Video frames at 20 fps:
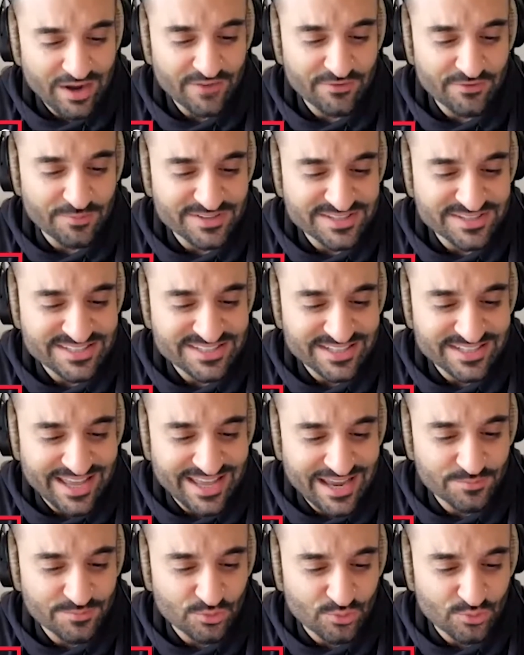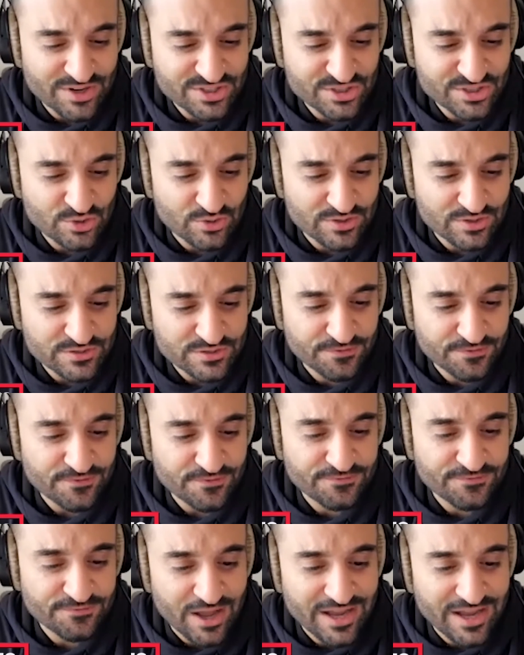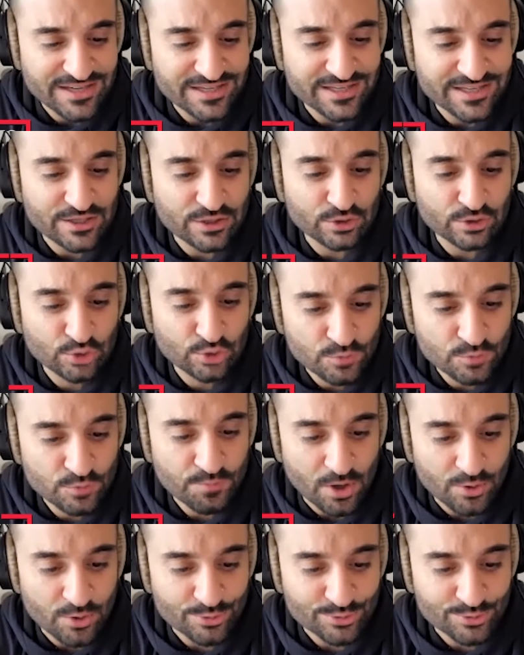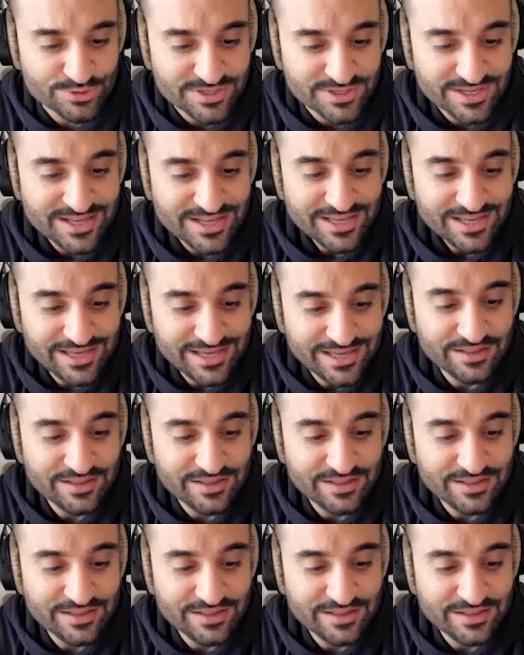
One of them has slammed restaurants for finding loopholes